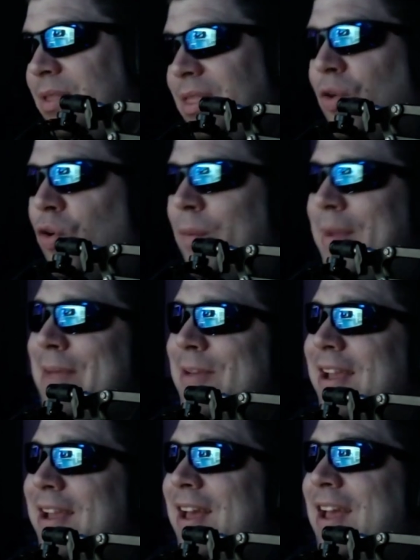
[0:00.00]
Or
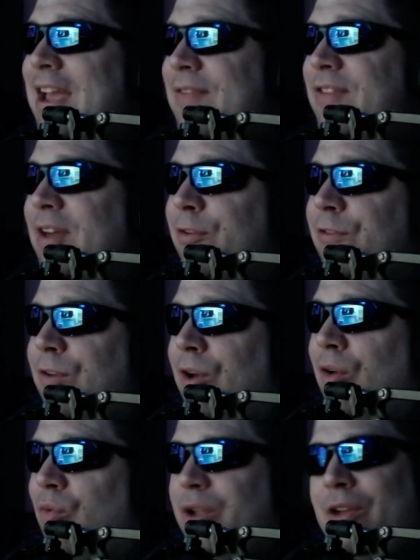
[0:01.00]
maybe if you ever
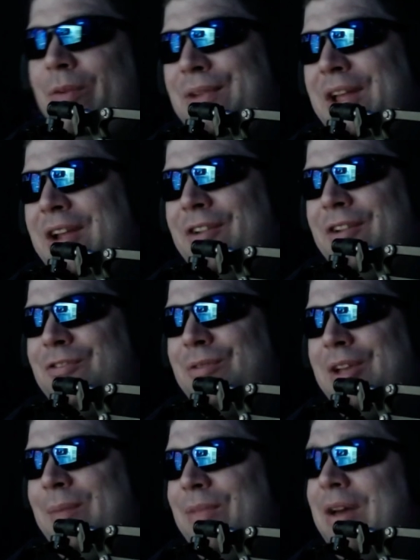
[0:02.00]
saw a real player
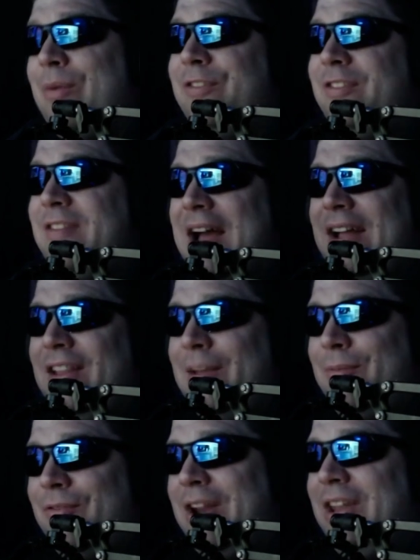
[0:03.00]
stream that was
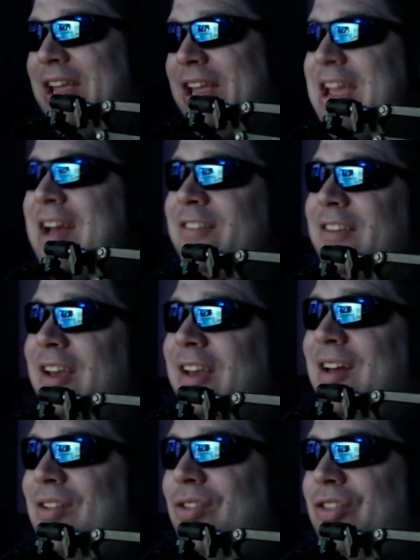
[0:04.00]
dial-up friendly. Yes,
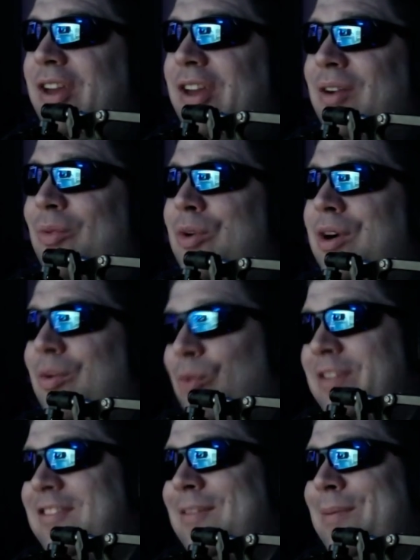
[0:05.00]
there were,
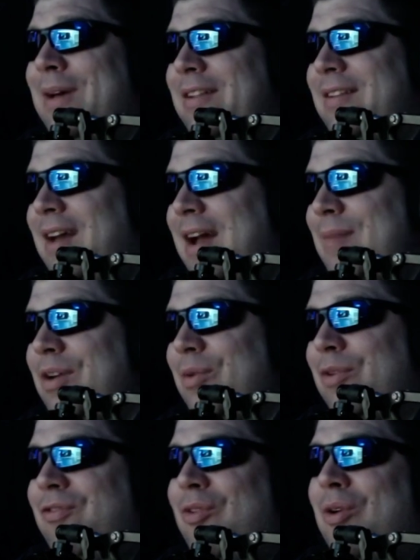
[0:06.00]
once upon a time, there
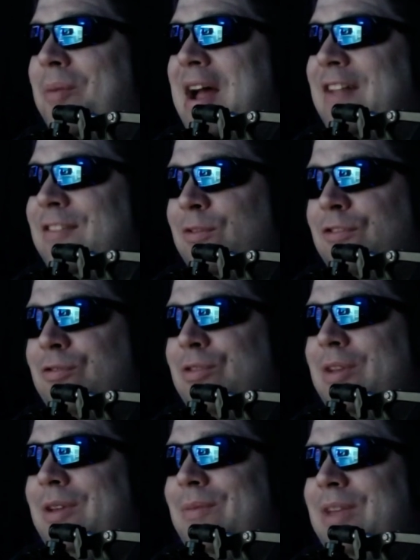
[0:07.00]
were formats of
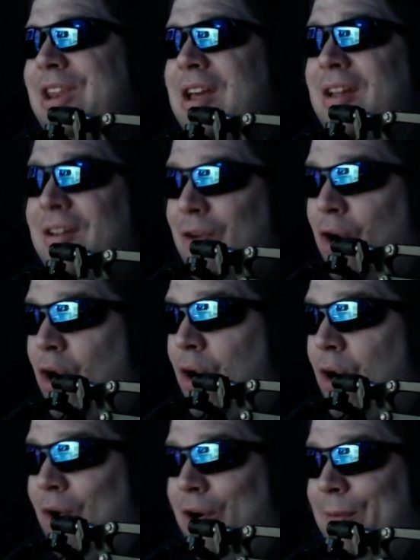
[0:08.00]
streaming media,
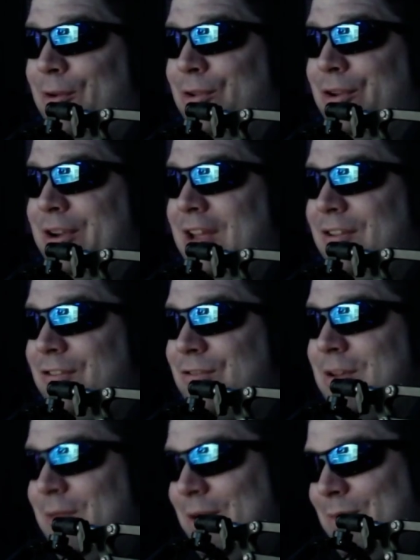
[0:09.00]
horrible looking
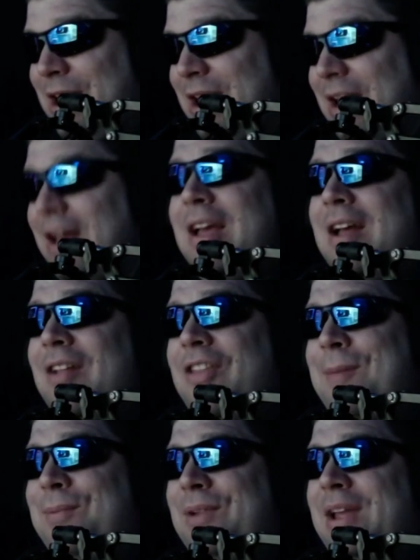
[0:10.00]
streaming media,
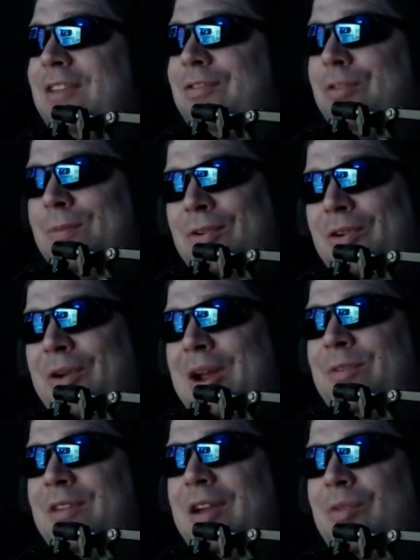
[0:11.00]
that played through
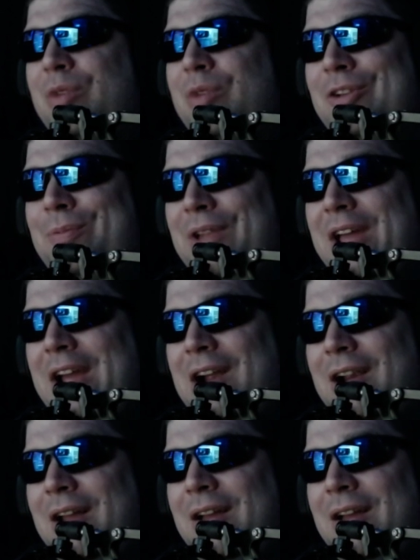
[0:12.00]
programs like Real Player.